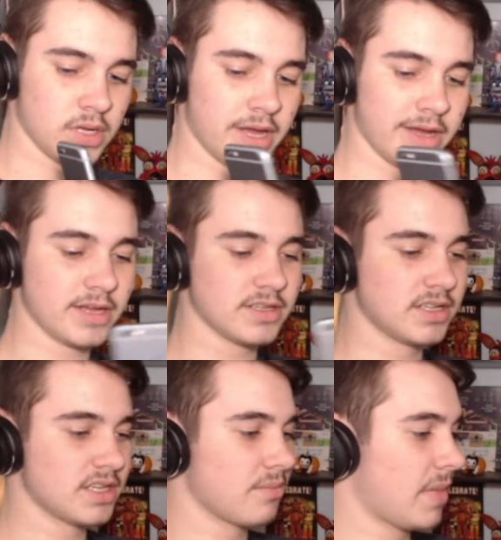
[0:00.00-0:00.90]
Yeah, I guess it
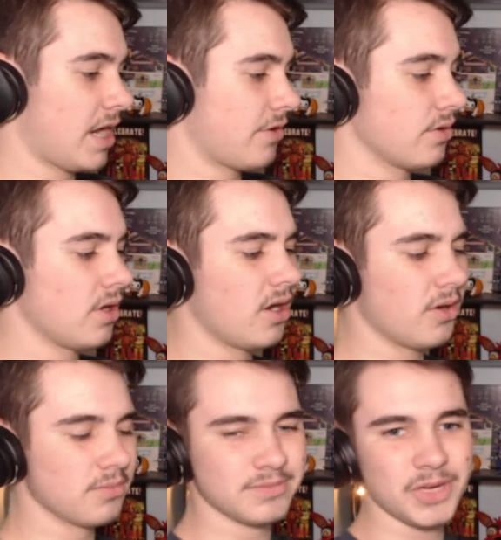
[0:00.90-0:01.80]
didn't matter.
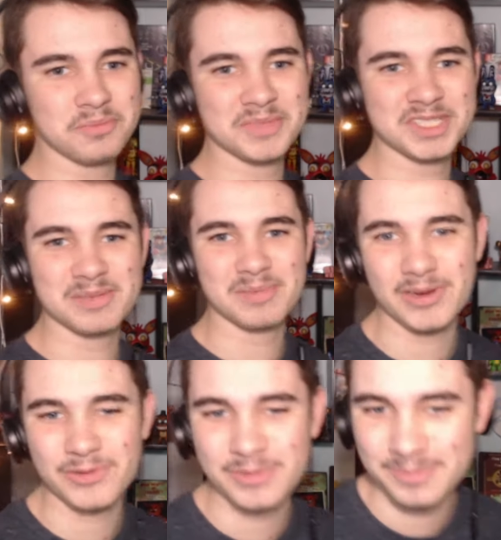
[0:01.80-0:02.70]
Oh, no, it didn't
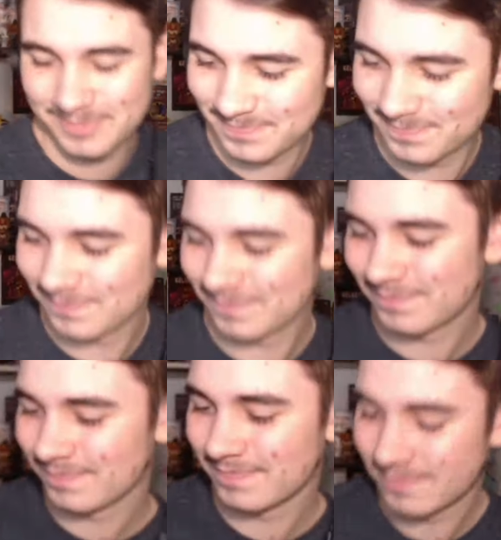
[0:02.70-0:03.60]

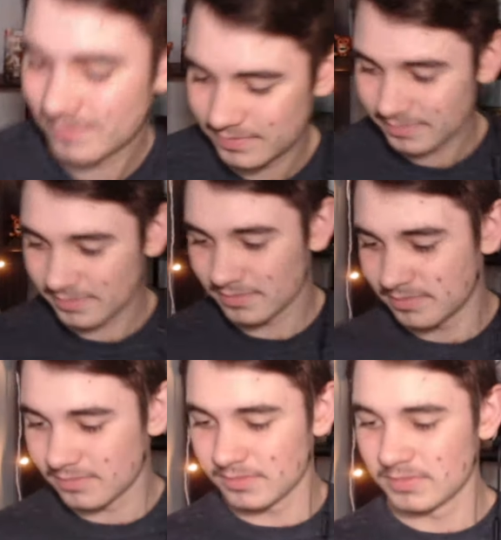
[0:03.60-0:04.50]
matter.
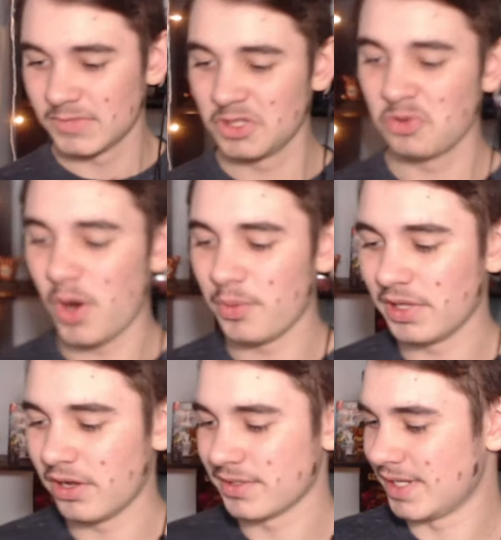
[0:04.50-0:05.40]
Well, we
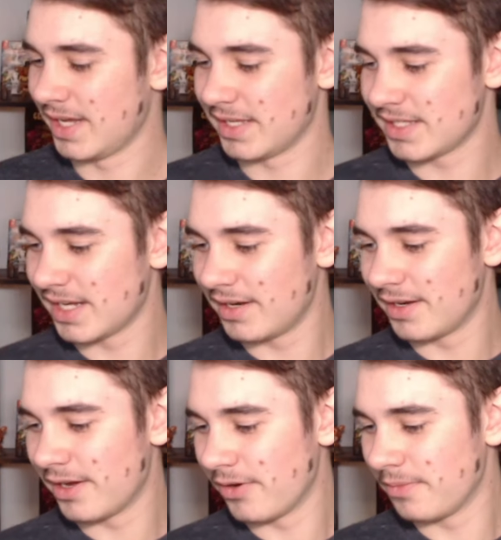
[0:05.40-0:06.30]
lost against
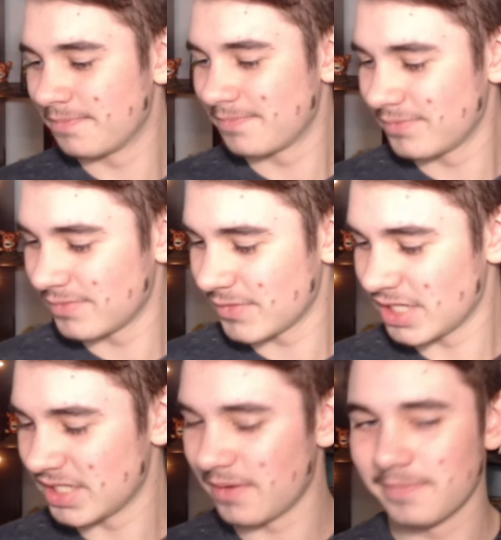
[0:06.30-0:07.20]
Endo.
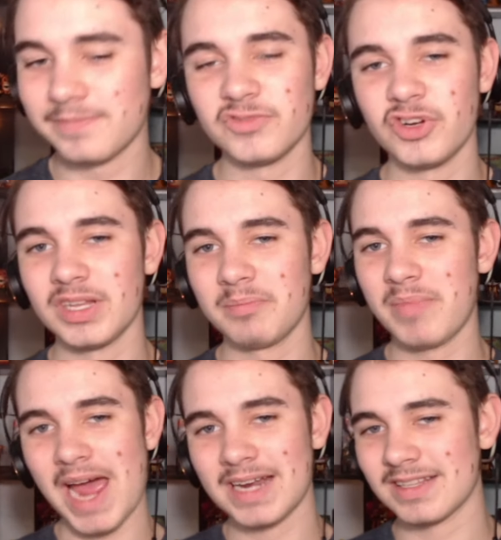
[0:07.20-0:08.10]
Because I'm really
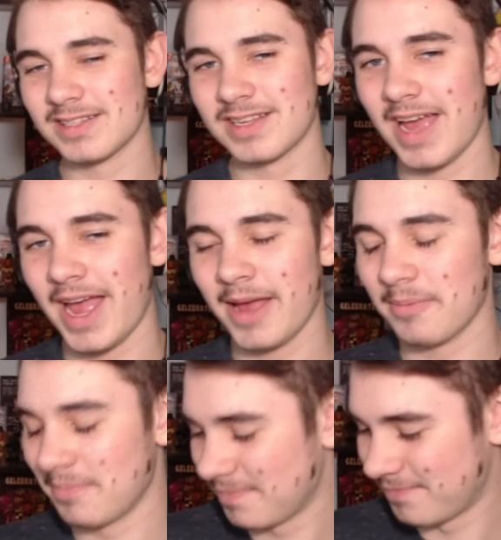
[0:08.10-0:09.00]
bad at this game.